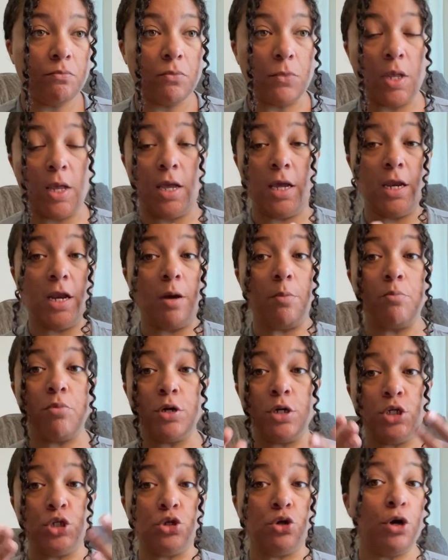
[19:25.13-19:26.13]
and I'm
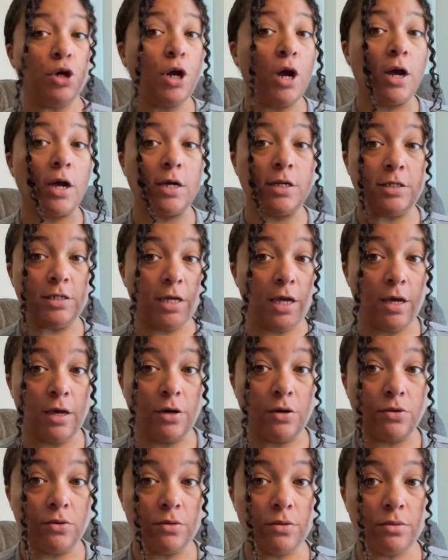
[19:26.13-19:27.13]
pretty sure y'all could
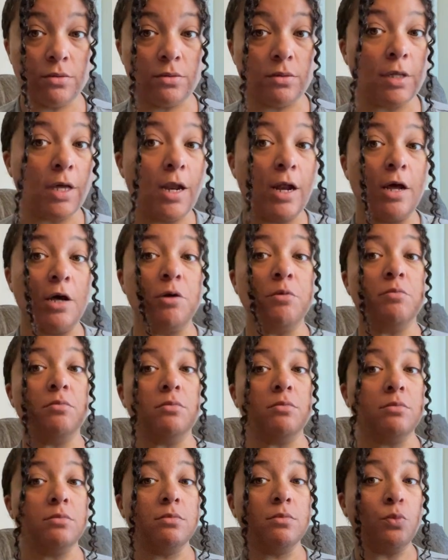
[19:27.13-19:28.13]
tell that I'm
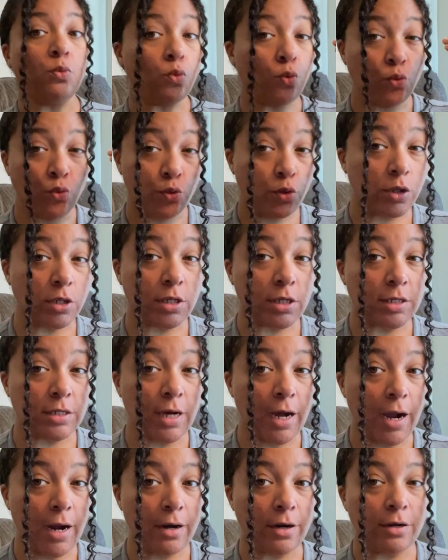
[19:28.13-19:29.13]
really
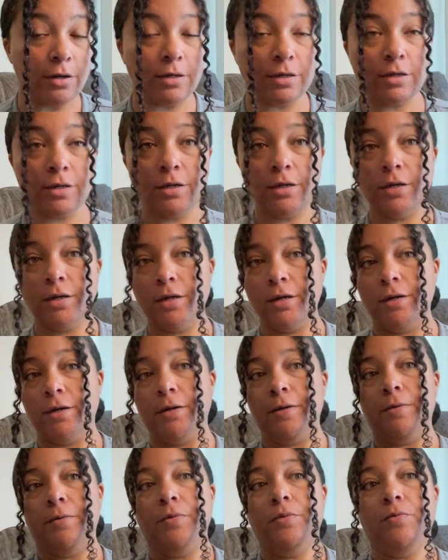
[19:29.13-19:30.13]
tired.
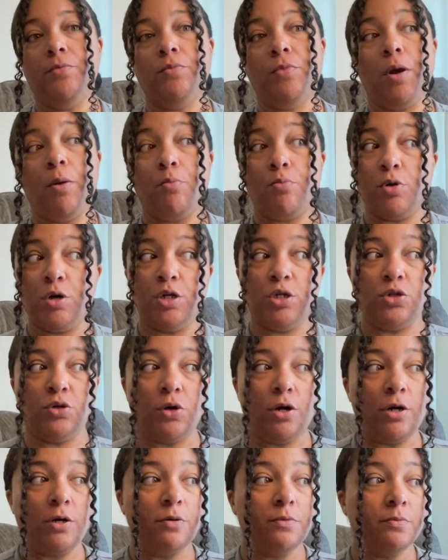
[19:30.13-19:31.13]
Pretty
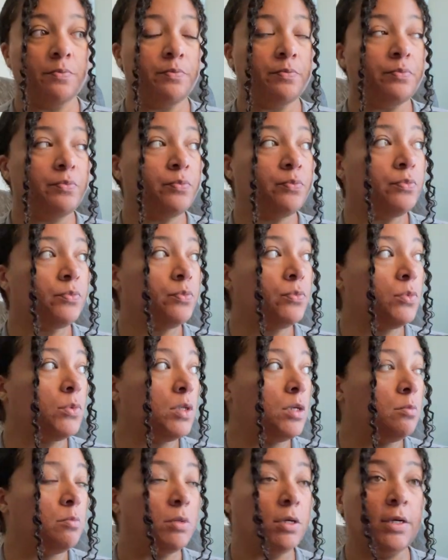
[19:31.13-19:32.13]
sure.
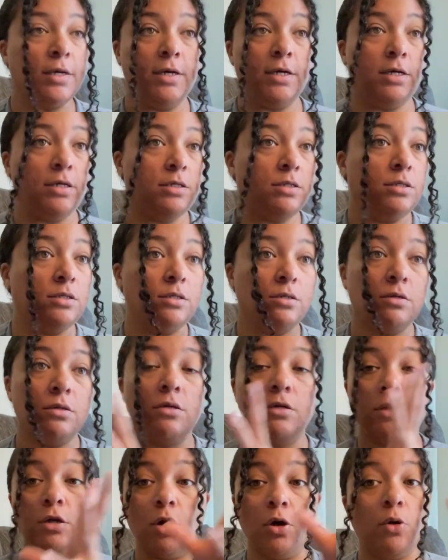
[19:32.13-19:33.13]
Because,
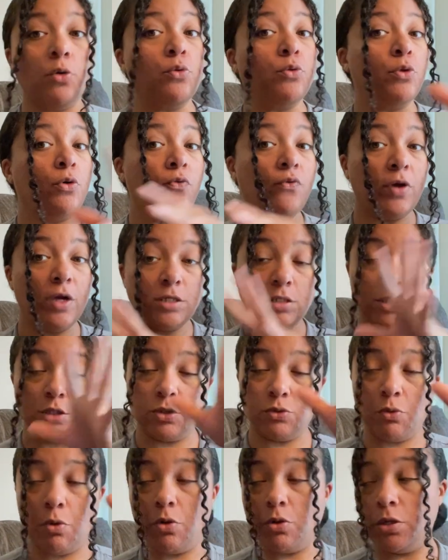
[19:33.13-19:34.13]
you know, the face is
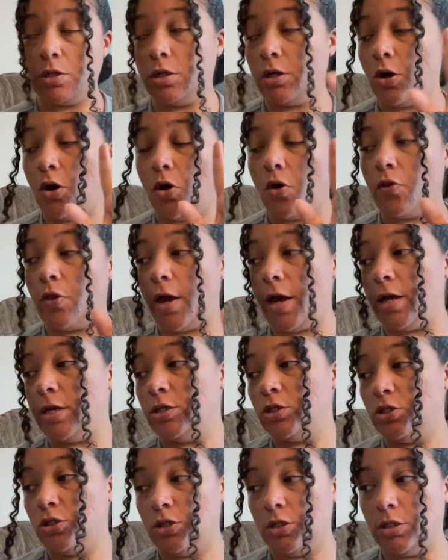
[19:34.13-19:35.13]
swollen, all that.
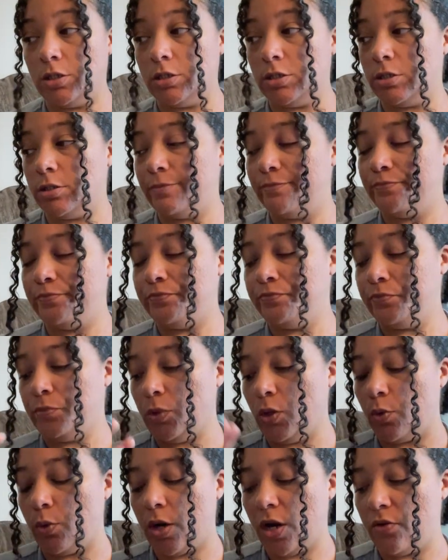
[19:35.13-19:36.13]
It's just
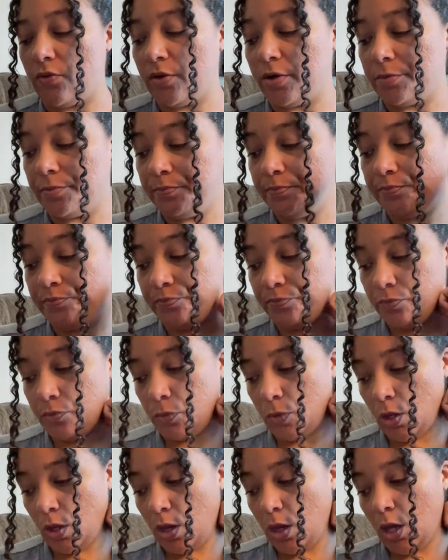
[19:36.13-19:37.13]
whatever.
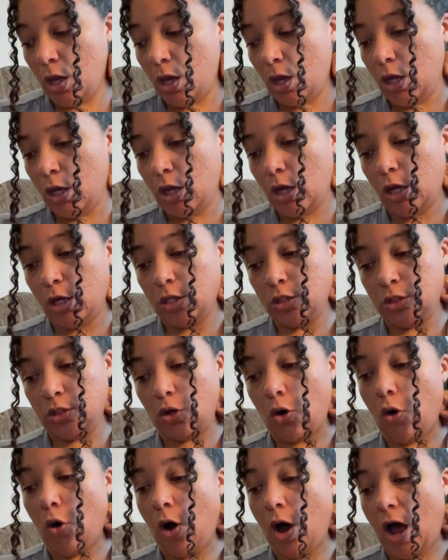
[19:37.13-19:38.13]

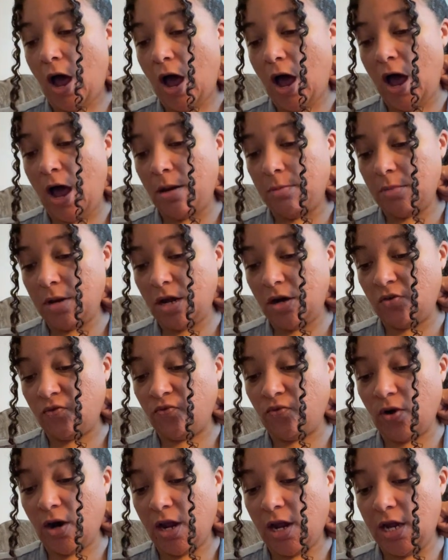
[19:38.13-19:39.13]
So I'm not
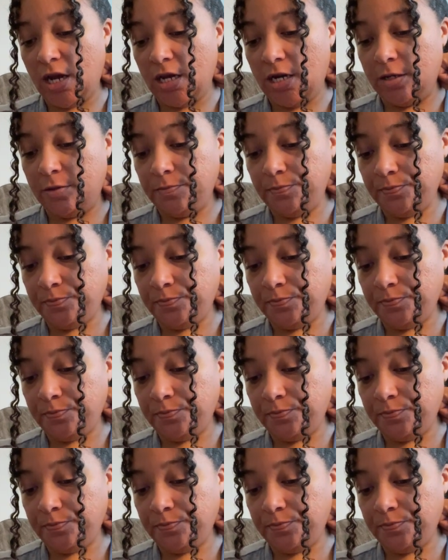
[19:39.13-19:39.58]
afraid